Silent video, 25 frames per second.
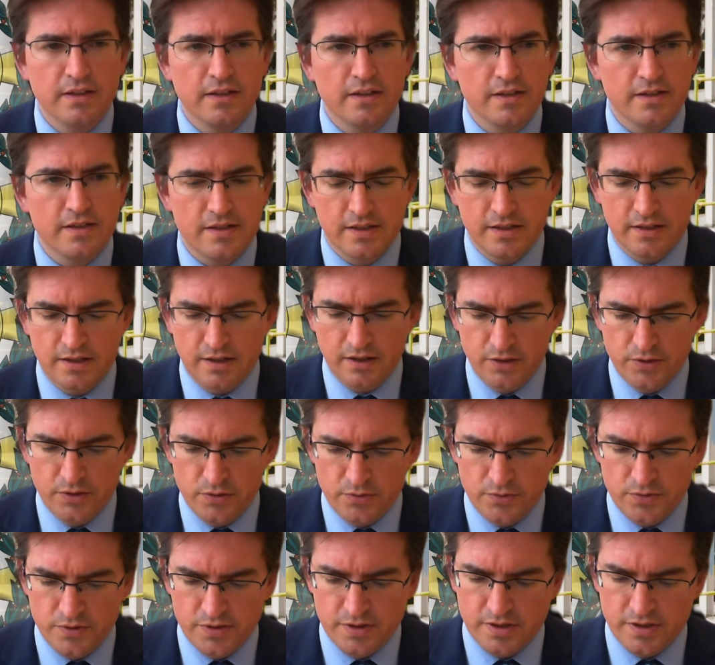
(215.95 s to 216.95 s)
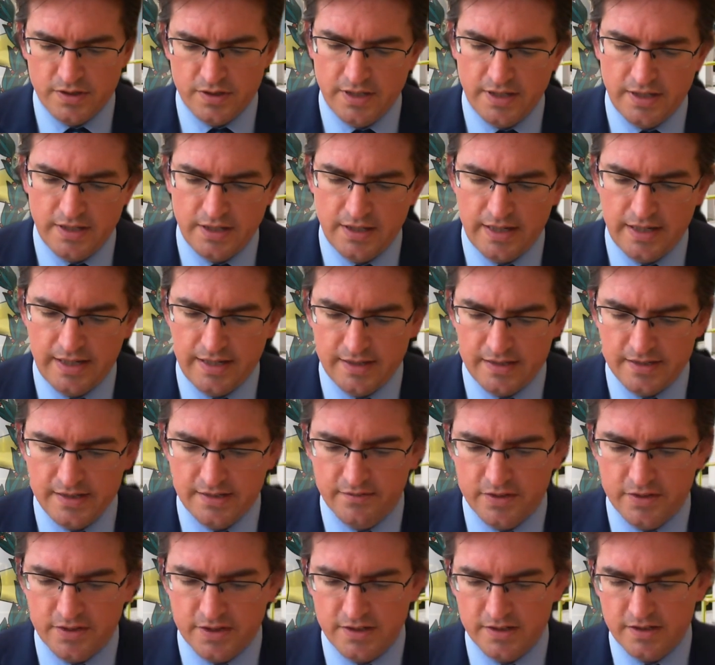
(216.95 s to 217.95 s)
This includes the
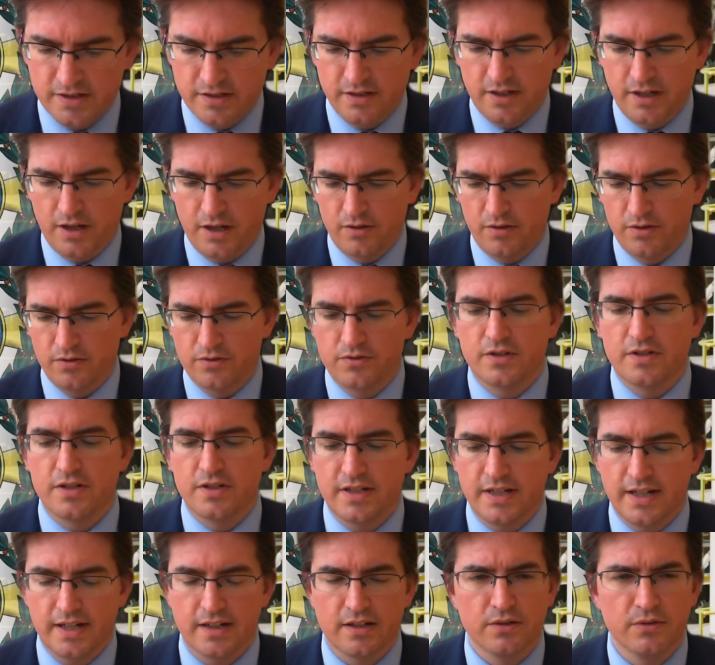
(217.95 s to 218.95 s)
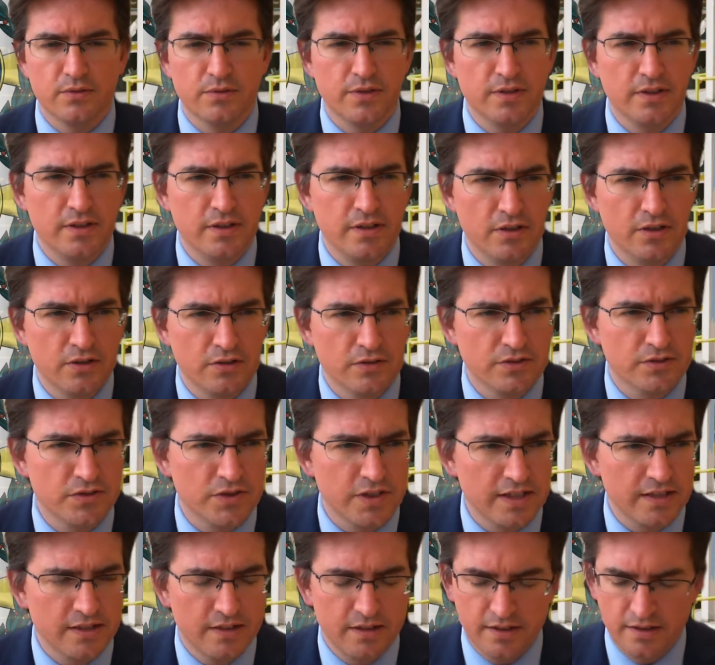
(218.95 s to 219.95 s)
activities that are going on to tackle the
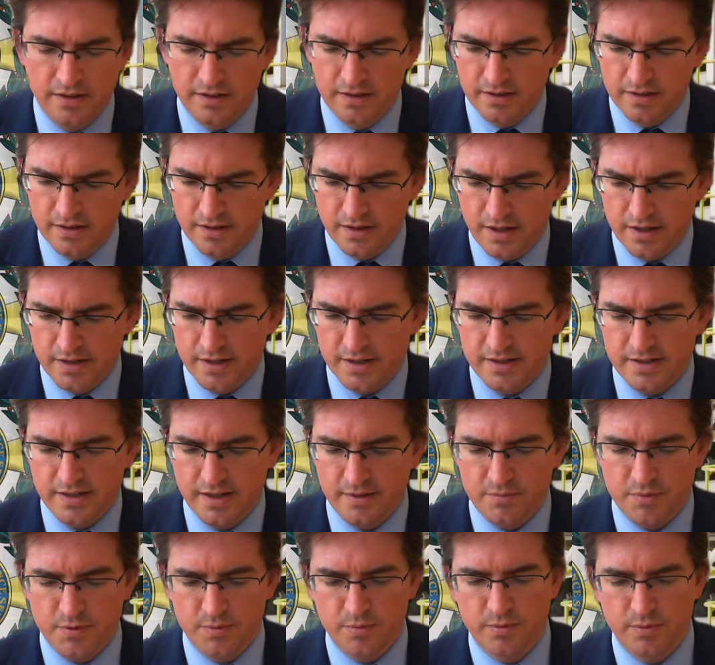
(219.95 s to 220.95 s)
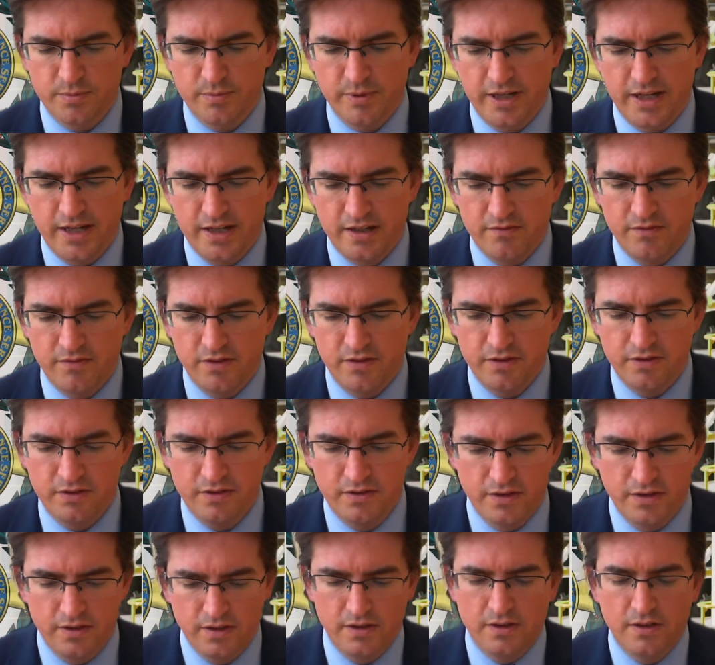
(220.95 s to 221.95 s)
long-standing unacceptable behaviour,
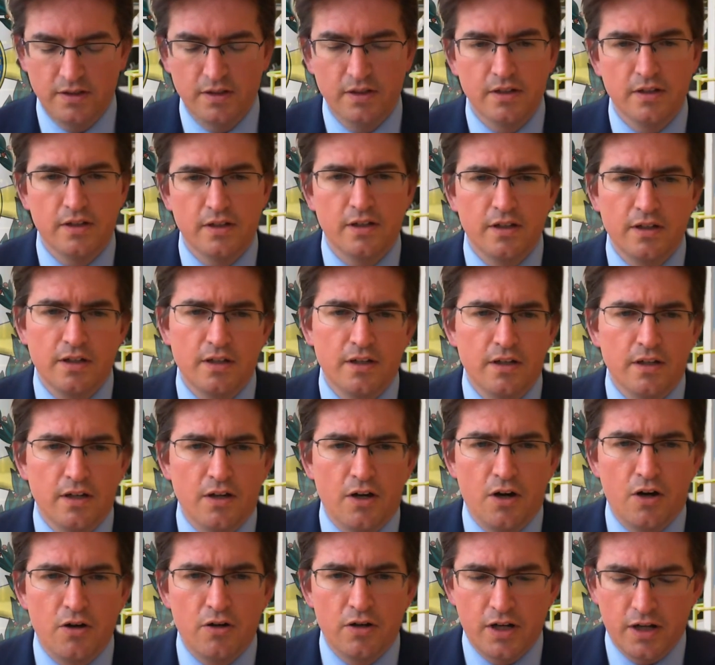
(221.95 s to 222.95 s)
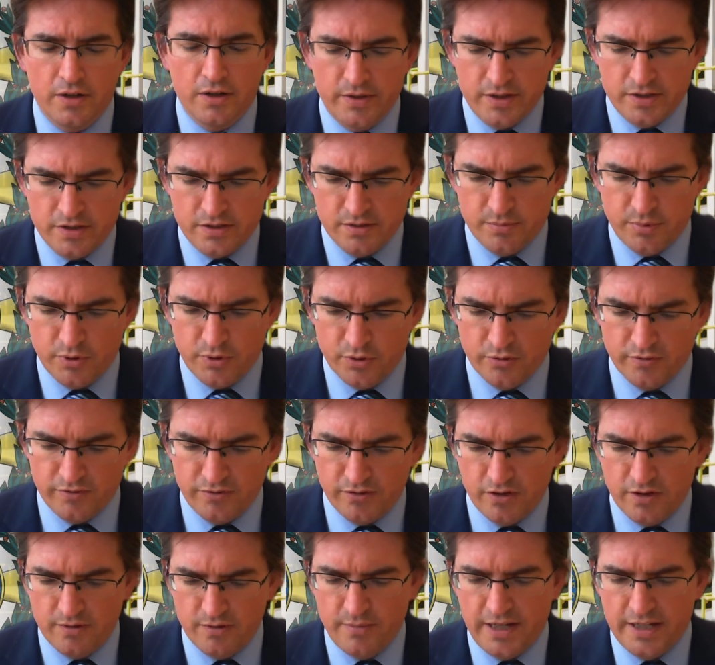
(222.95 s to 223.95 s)
ongoing
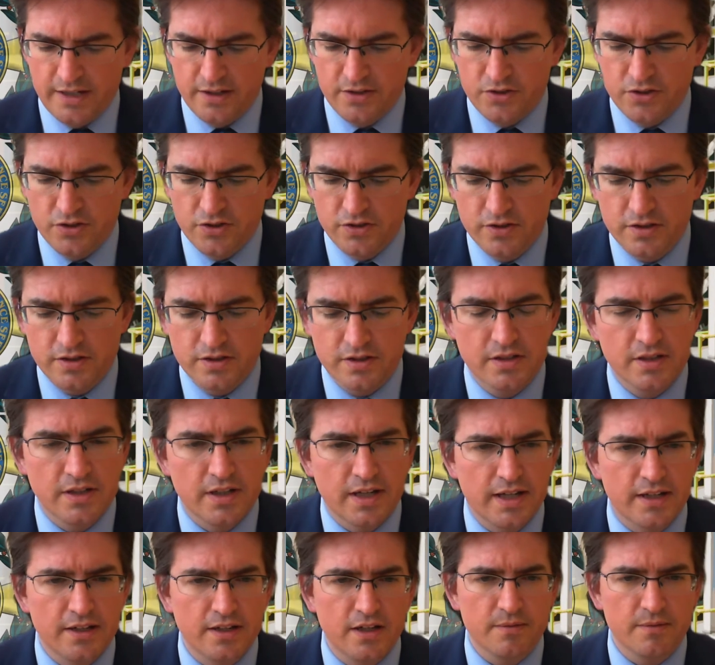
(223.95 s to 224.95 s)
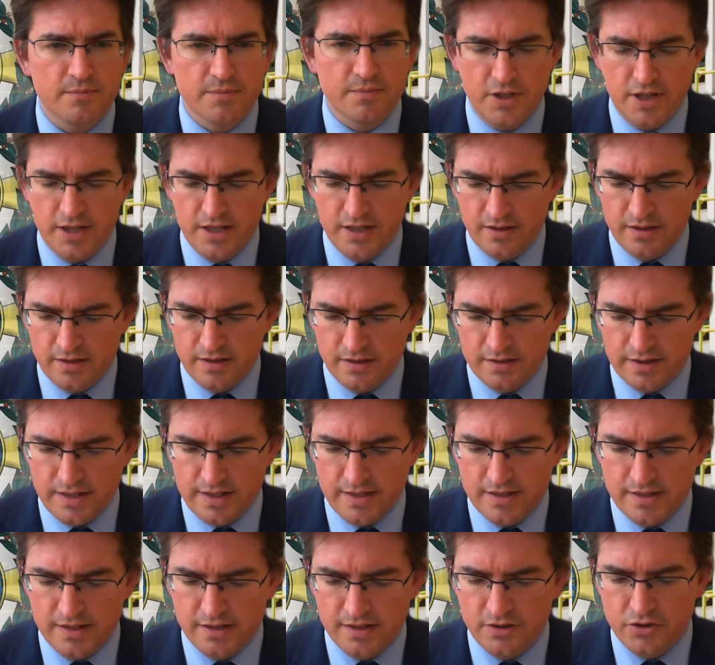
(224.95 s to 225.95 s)
support for our managers, and
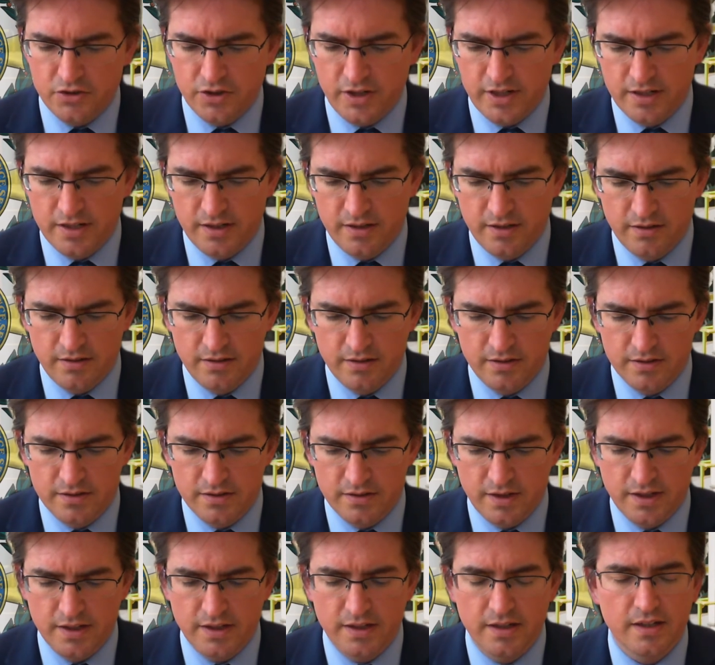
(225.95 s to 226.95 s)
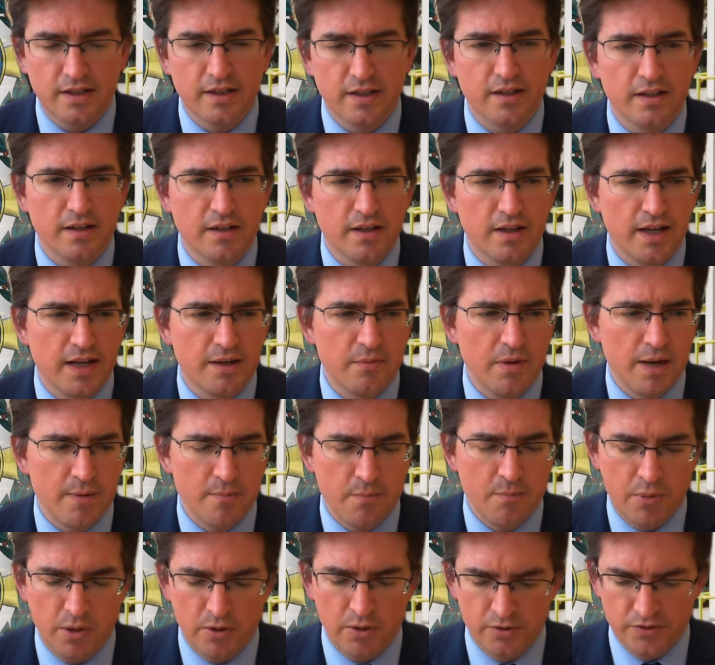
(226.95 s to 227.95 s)
updated training
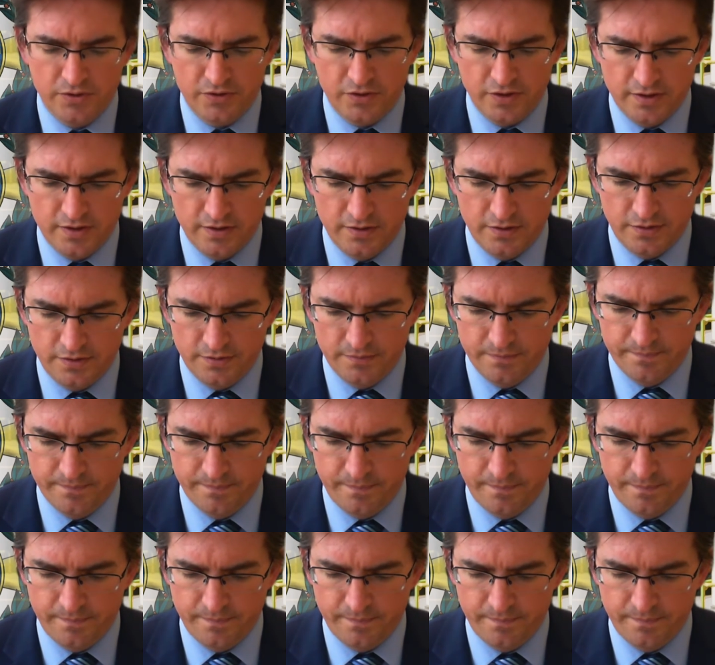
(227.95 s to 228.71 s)
and policies.